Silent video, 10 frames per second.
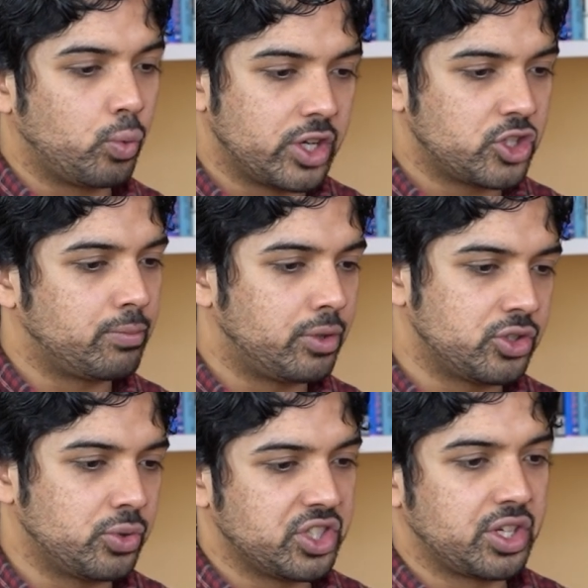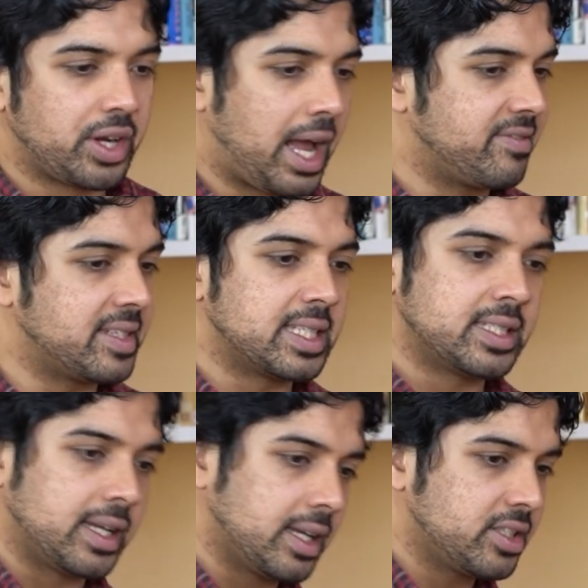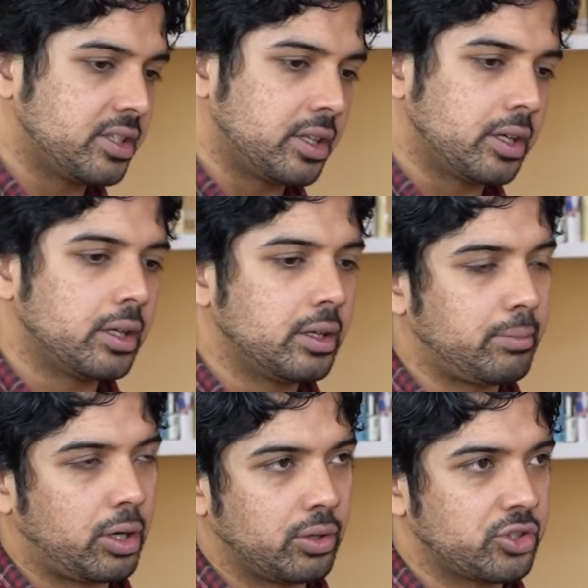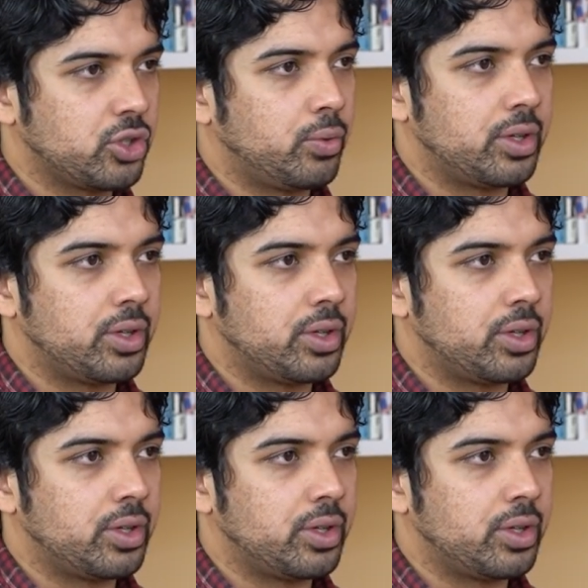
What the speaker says: which modules. You don't have to stick to the biological